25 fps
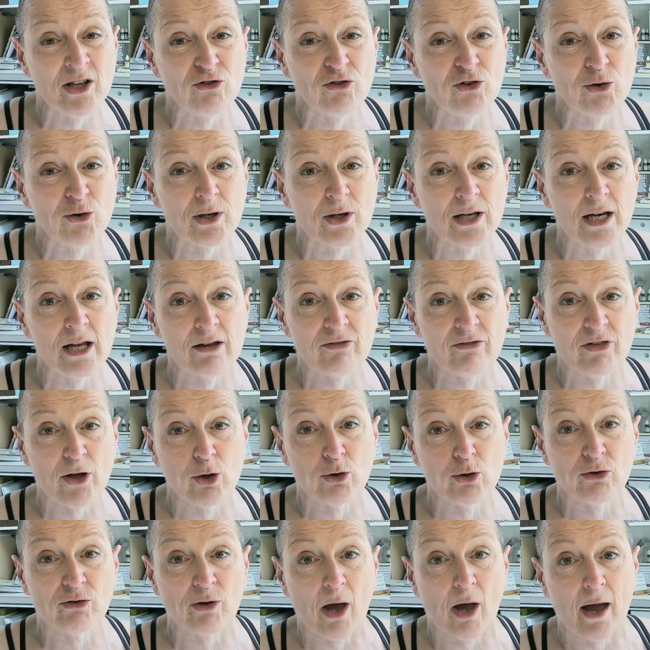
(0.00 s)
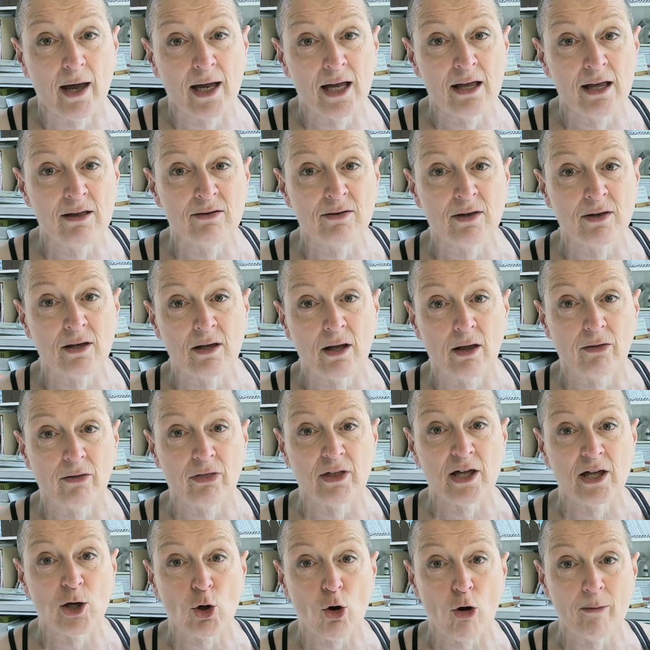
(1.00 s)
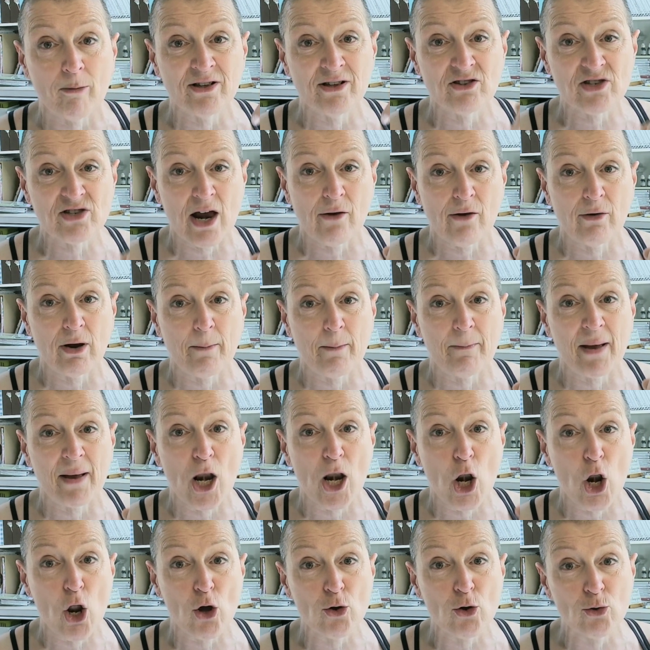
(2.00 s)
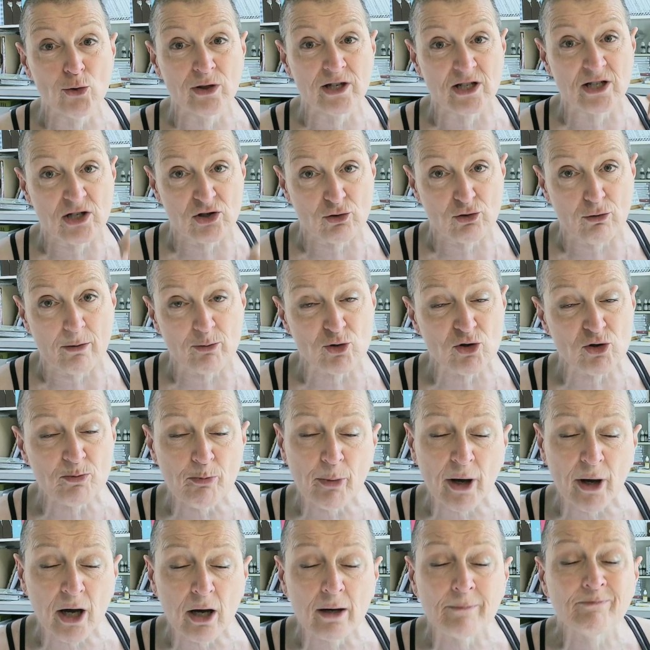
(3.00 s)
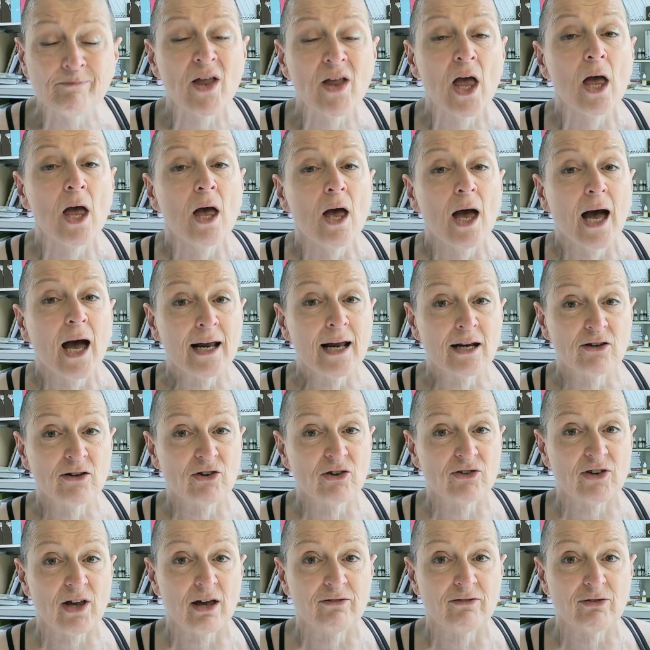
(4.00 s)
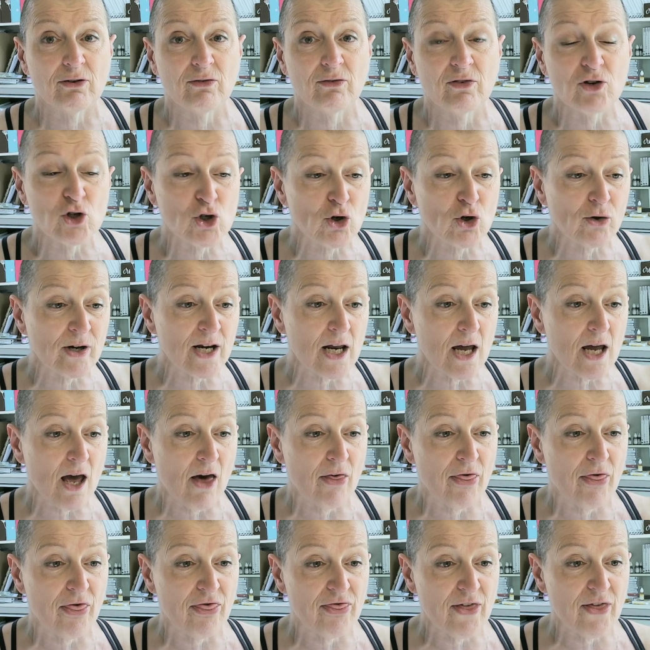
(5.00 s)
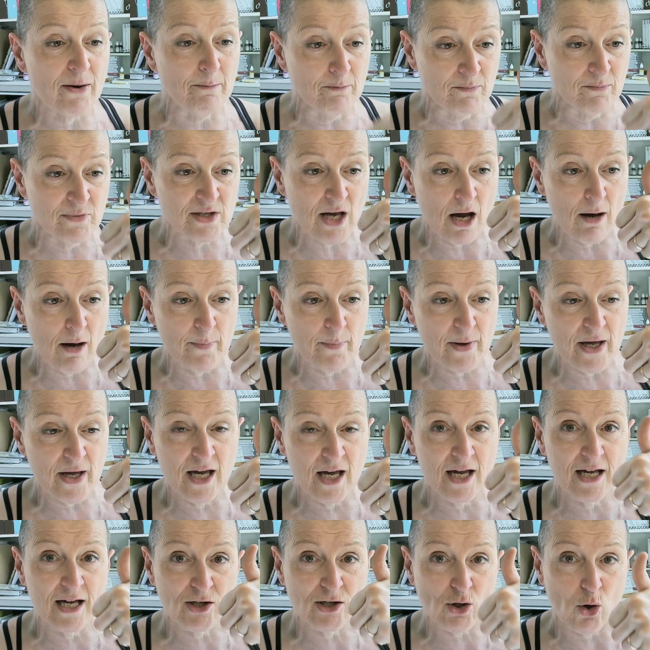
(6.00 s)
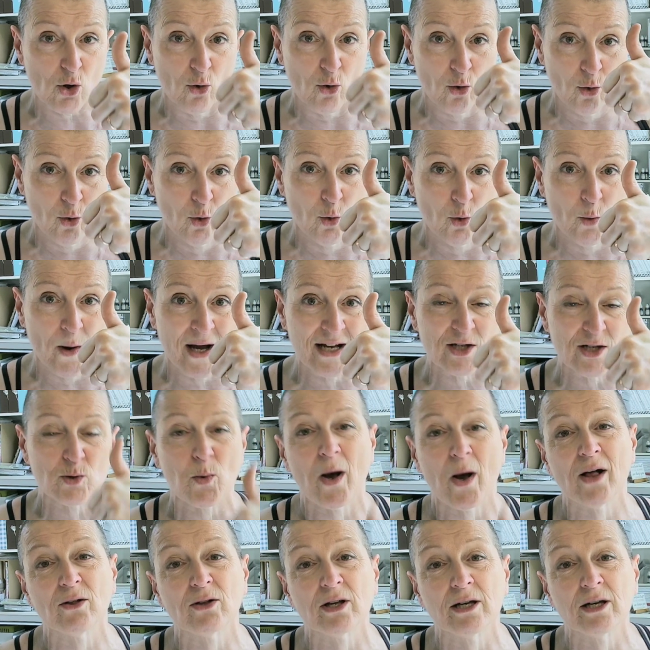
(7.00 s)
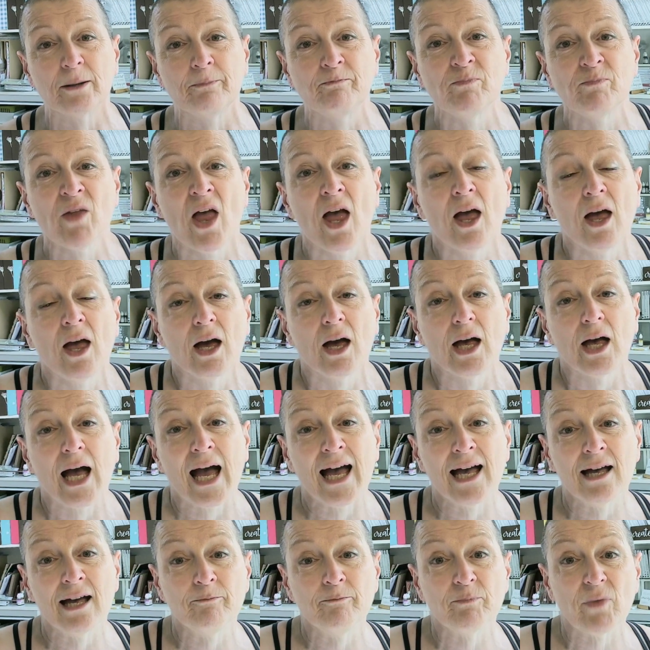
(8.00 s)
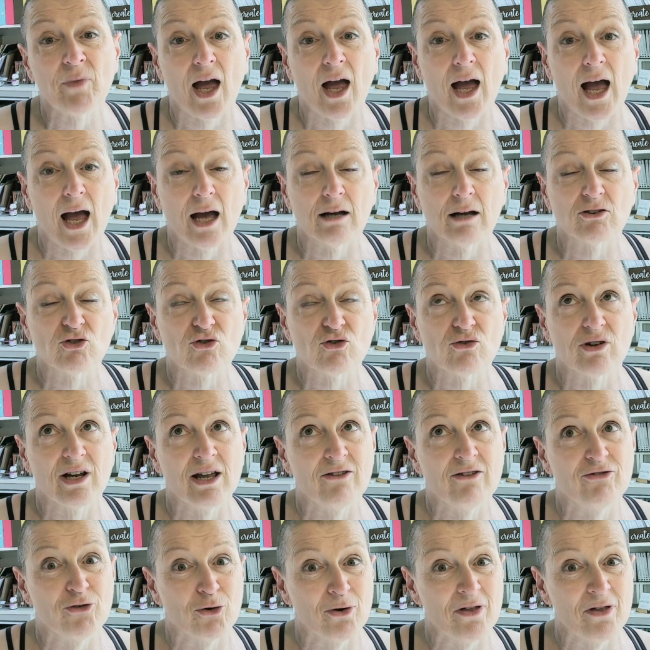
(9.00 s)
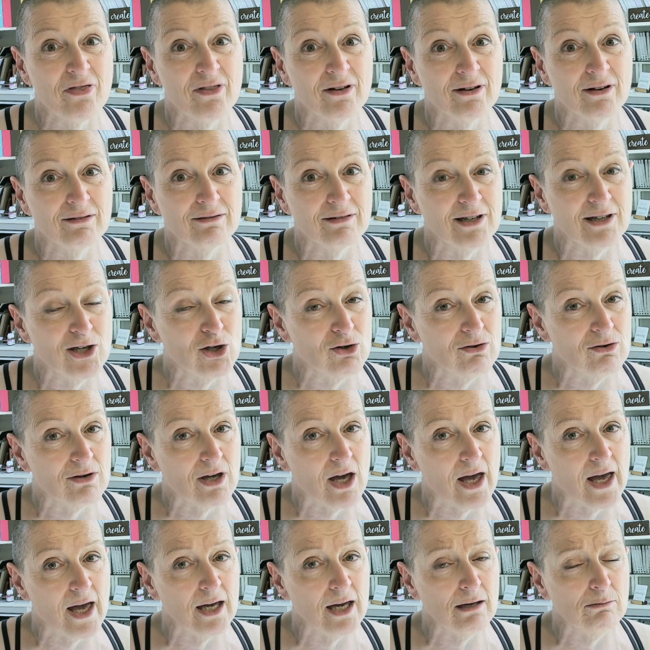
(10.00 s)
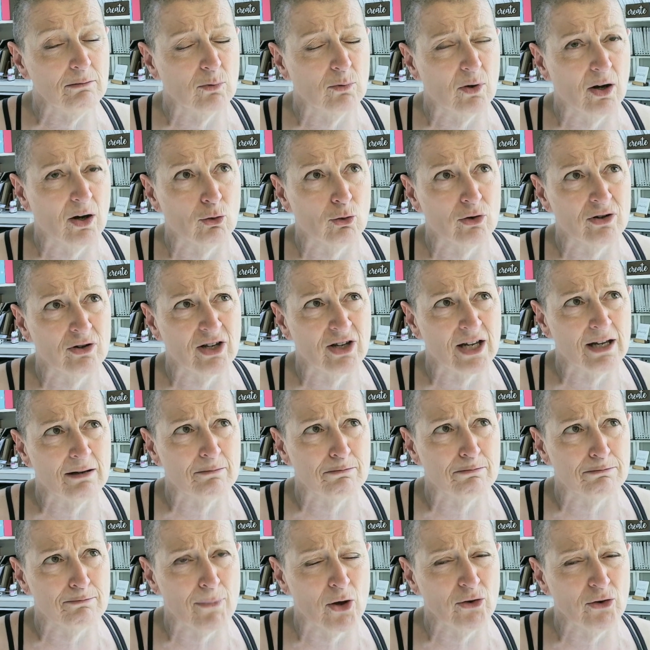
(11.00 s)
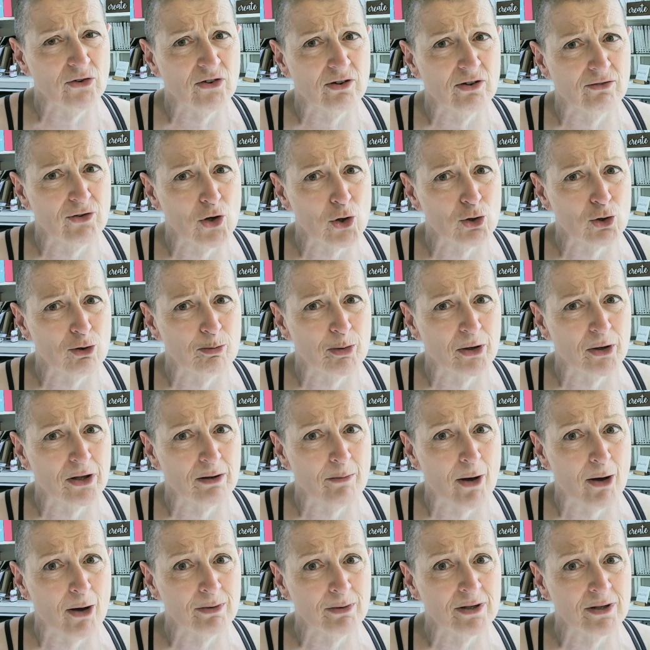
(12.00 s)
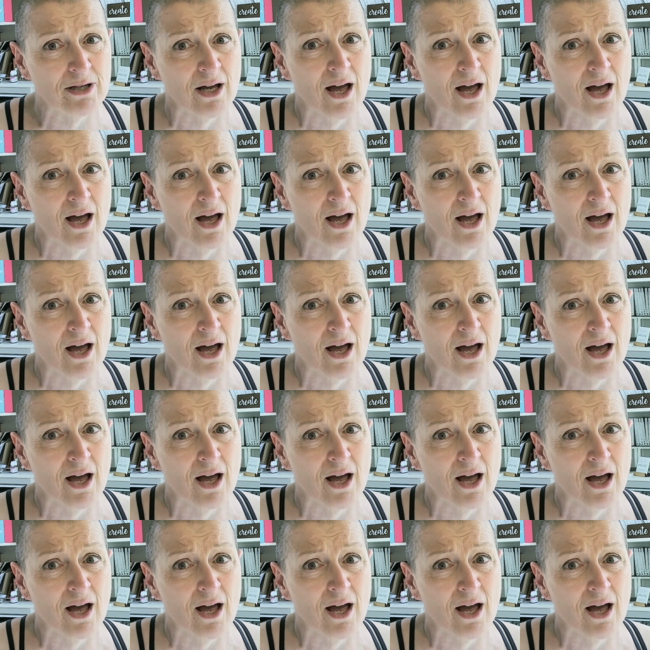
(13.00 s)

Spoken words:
you can leave those in the comments area below the description bar. And as I say, if you've enjoyed it, a thumbs up is always welcome. If you're in the UK, or indeed most of Europe at the moment,